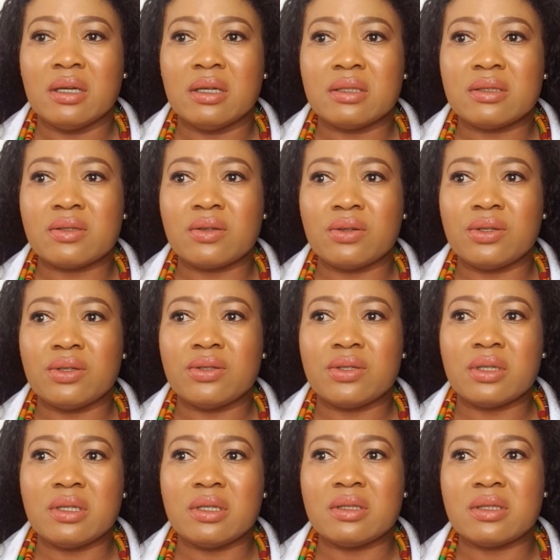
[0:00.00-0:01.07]
so
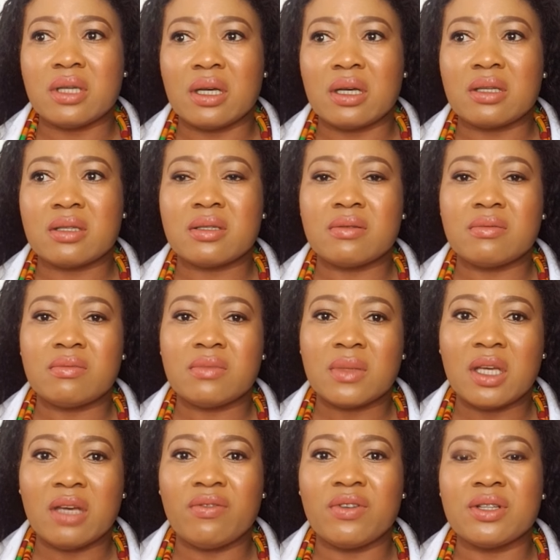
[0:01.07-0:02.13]
usually takes,
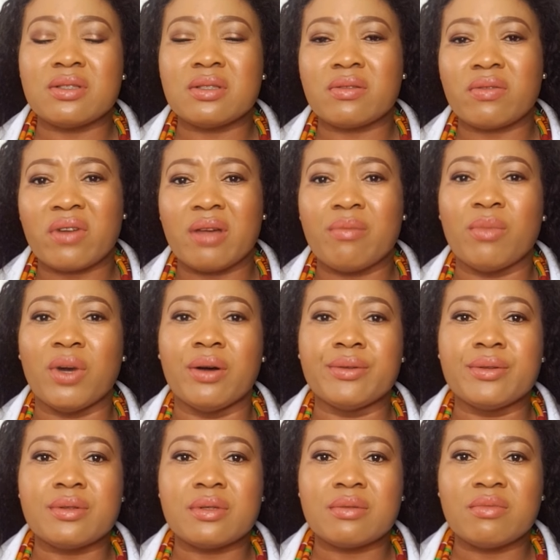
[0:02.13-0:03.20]
give it 3
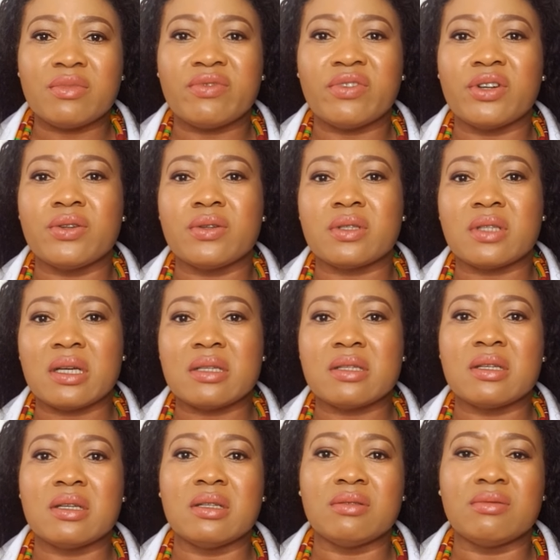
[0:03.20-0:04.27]
months before you start
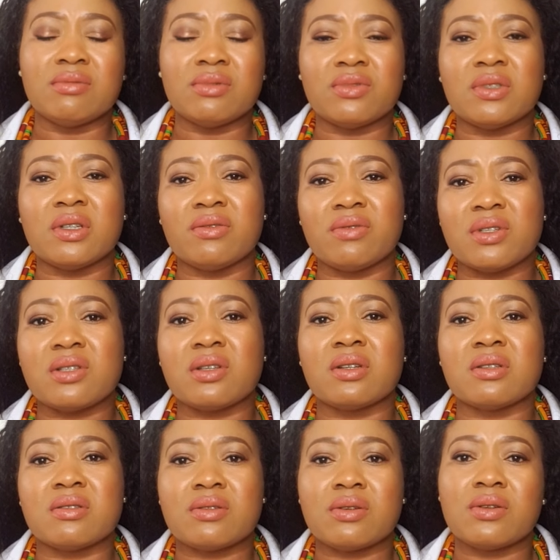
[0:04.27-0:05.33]
seeing
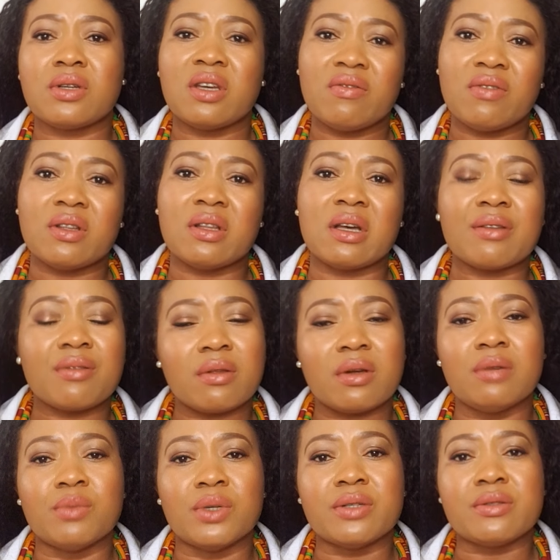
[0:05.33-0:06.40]
results. So give it like 3
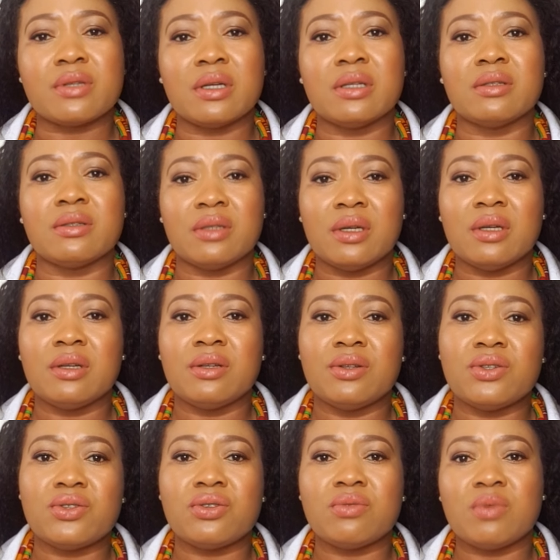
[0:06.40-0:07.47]
months and you
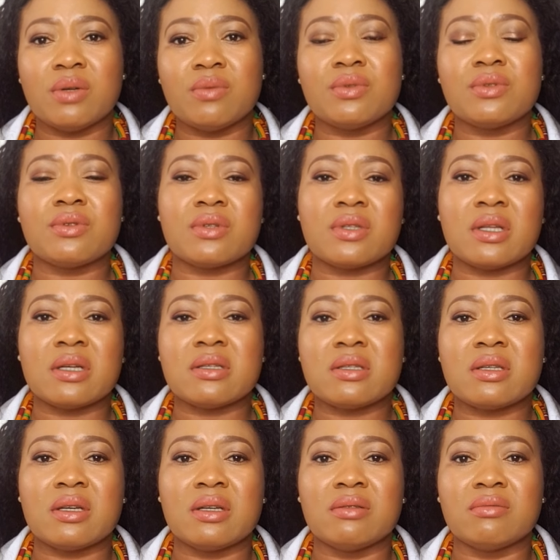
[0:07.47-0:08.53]
should be able to start
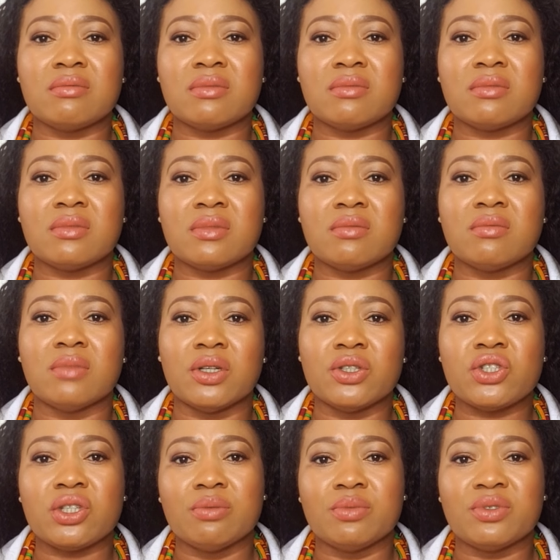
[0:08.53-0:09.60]
seeing
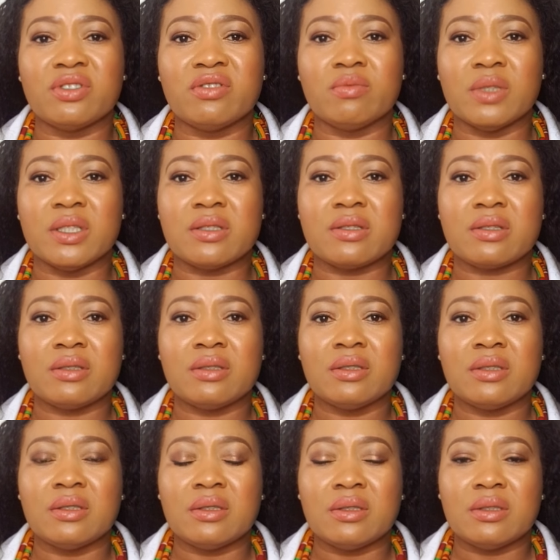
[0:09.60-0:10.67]
much improvement
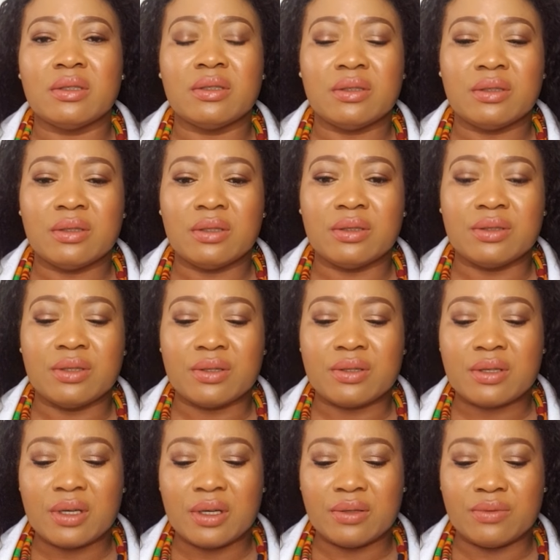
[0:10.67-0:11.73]
on your
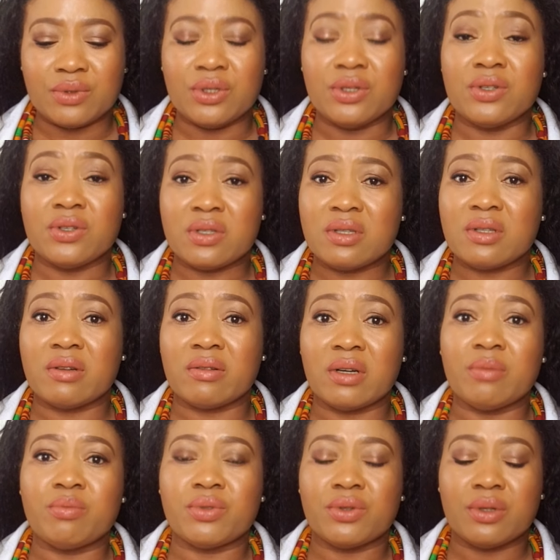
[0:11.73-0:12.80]
skin when you're using the
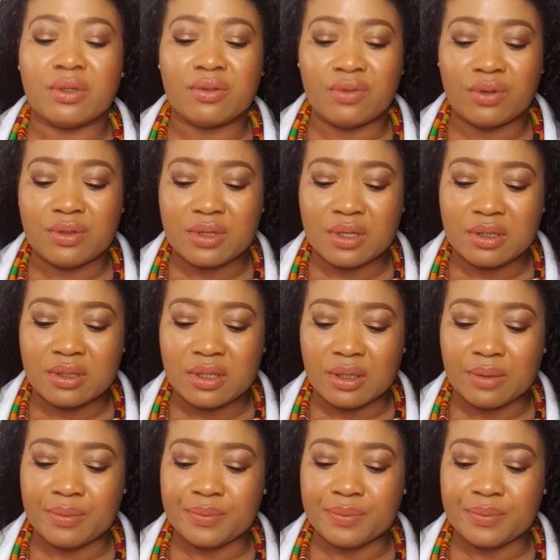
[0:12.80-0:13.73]
right product for your skin type.